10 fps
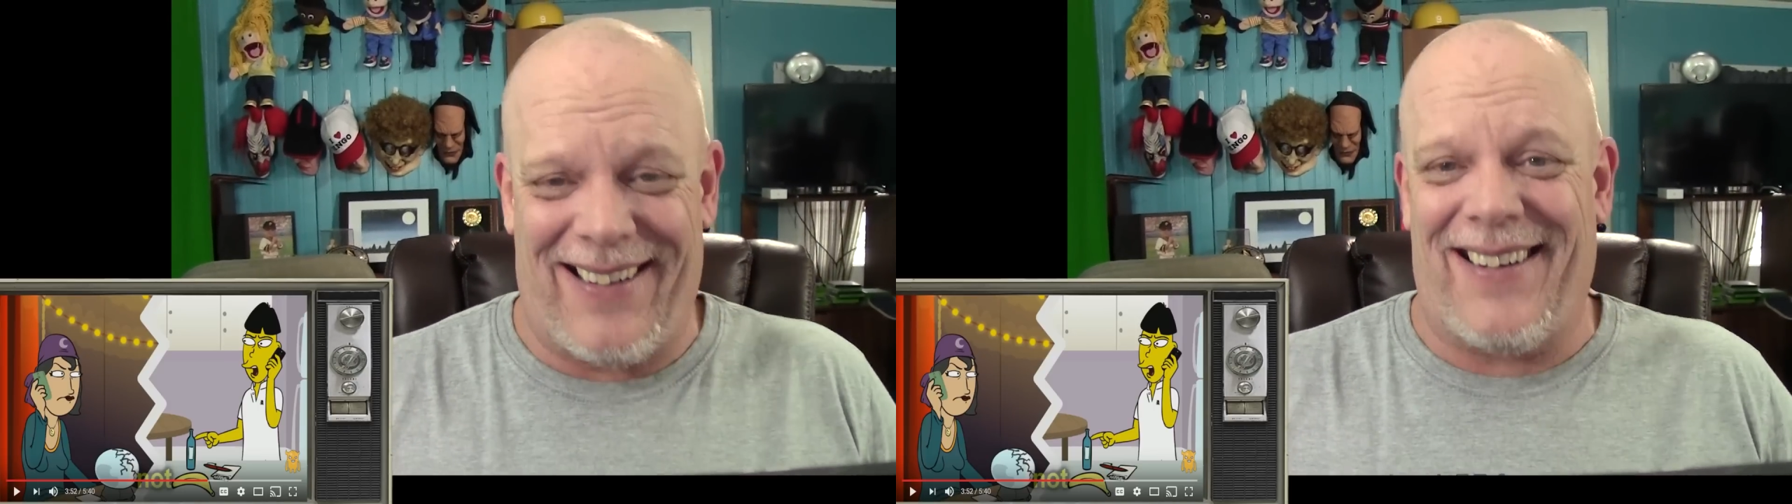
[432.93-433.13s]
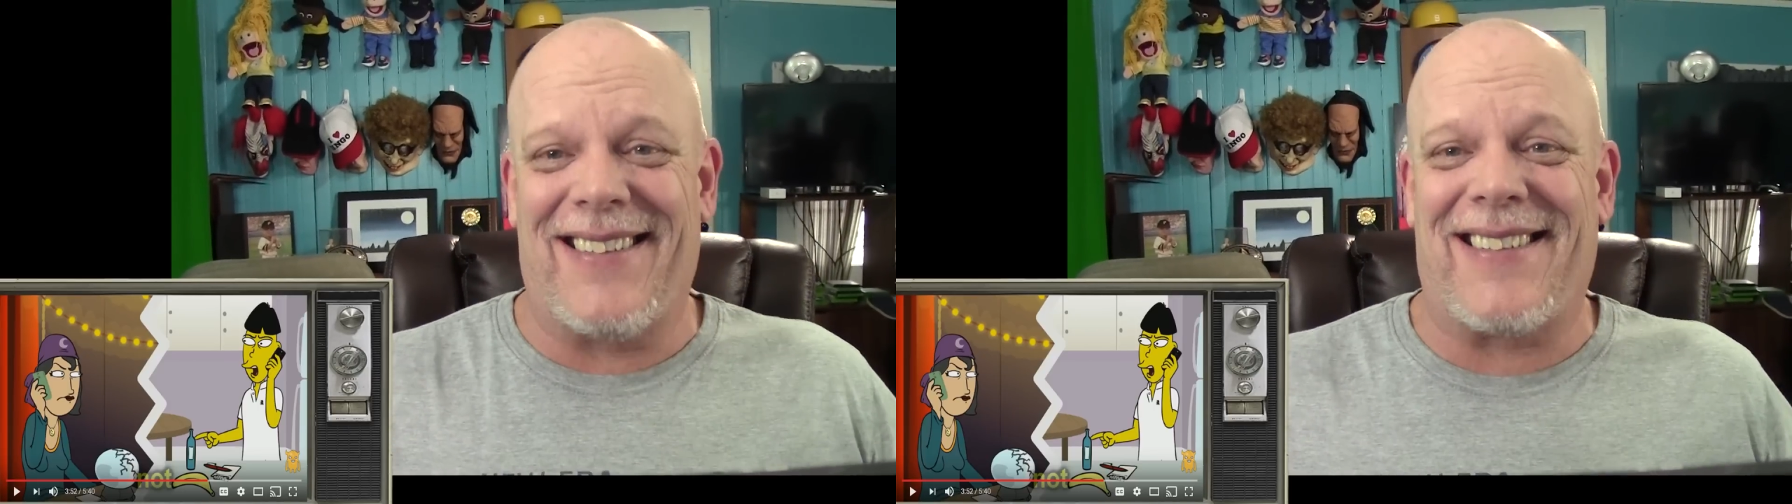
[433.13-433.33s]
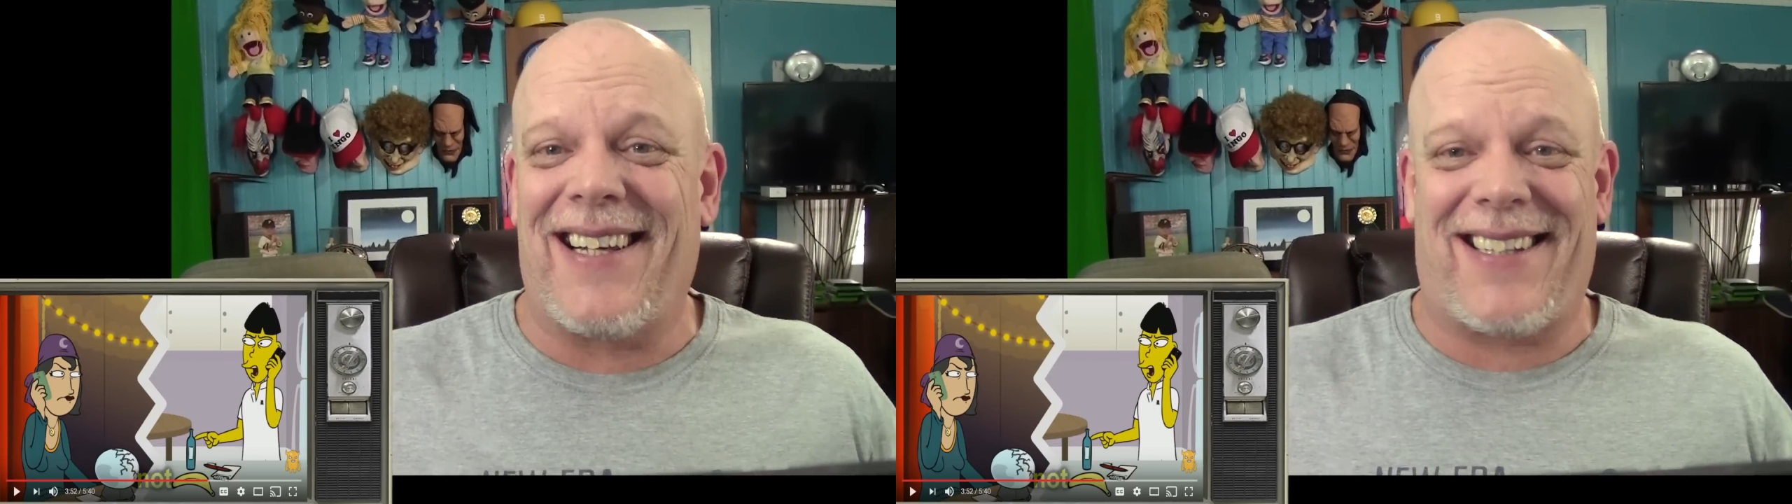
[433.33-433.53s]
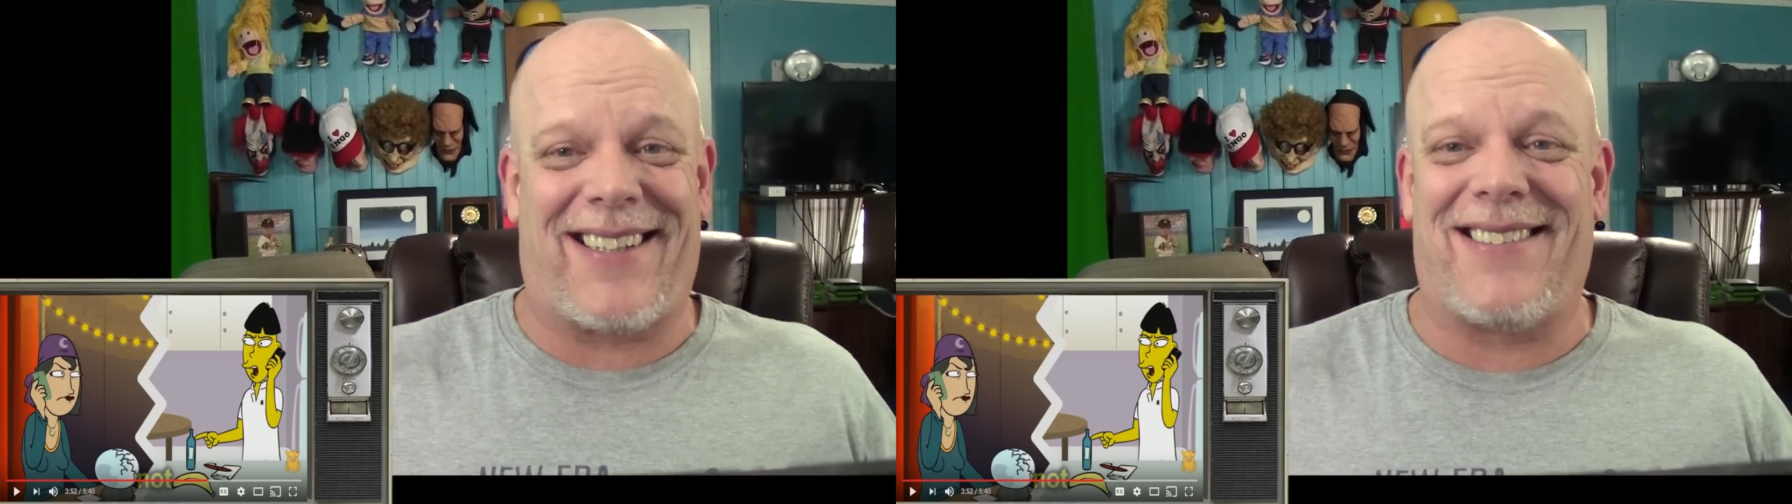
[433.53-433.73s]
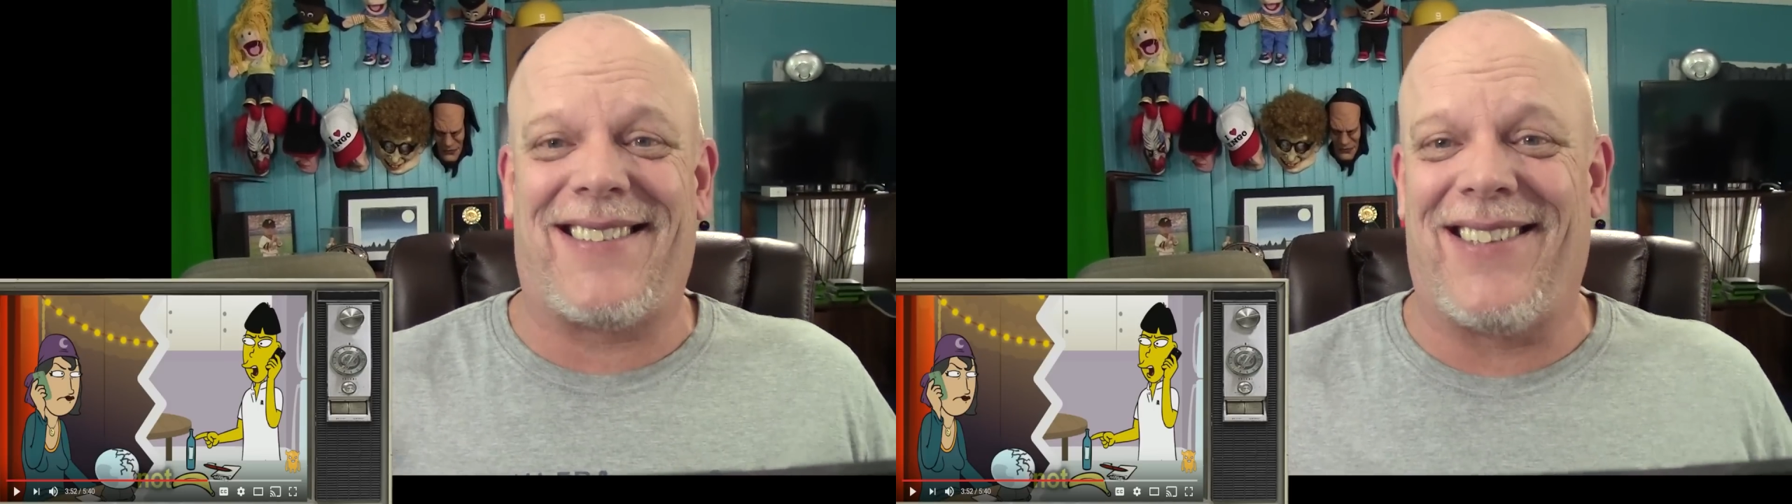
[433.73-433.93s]
You're a
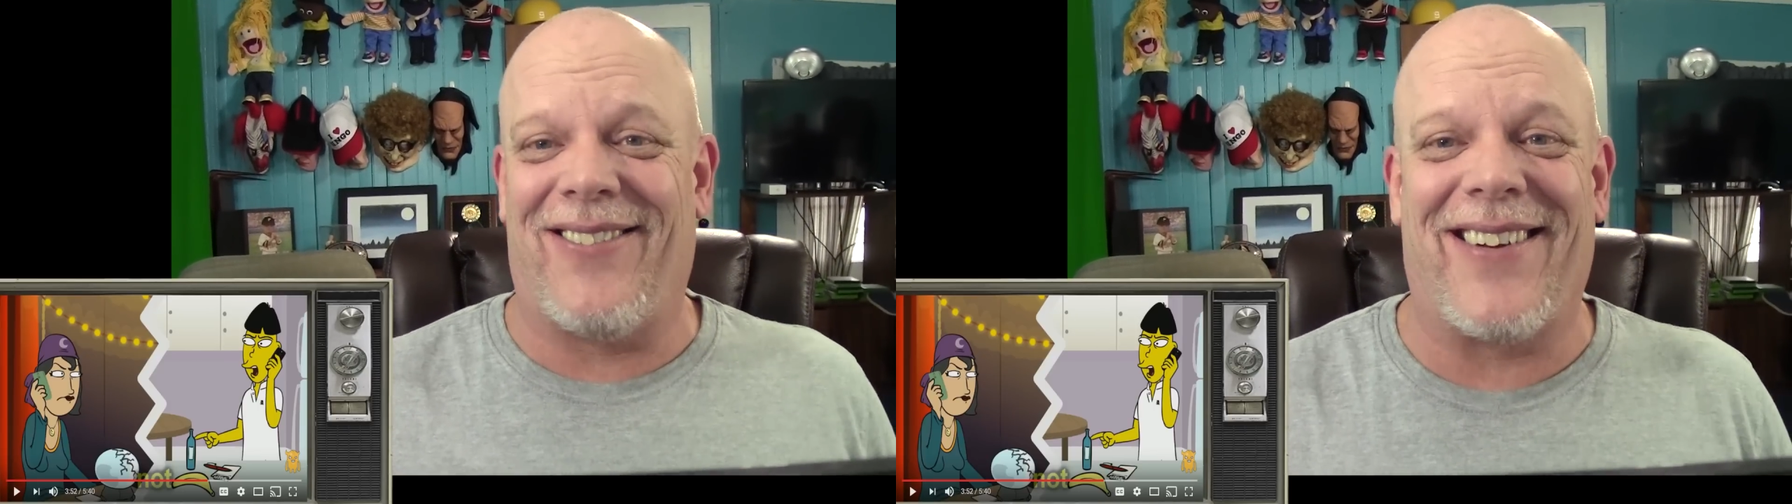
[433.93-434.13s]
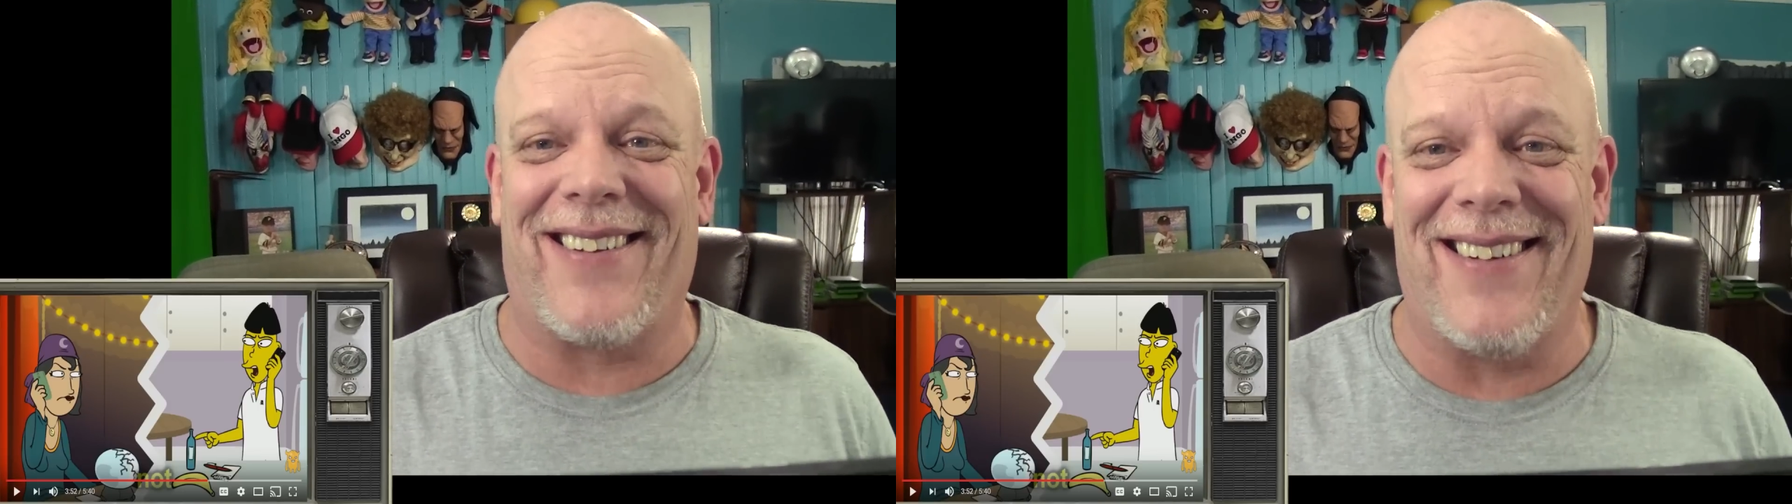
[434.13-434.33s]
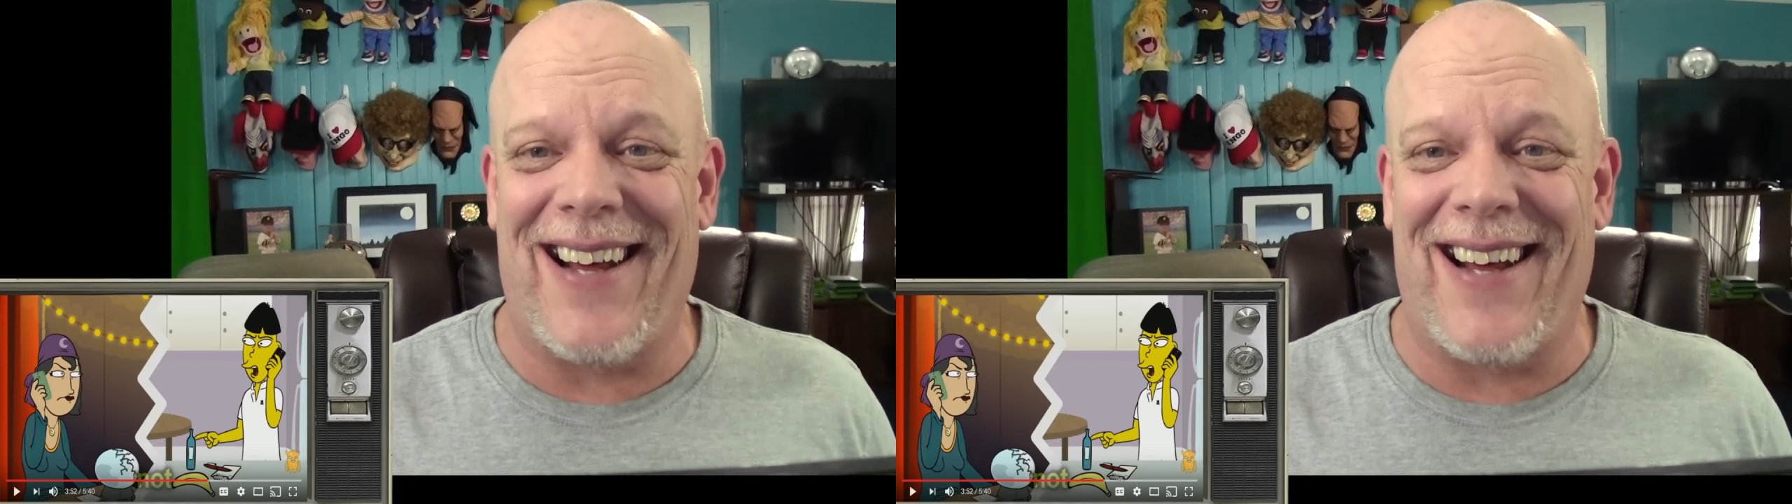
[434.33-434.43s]
psychic. You should know whether or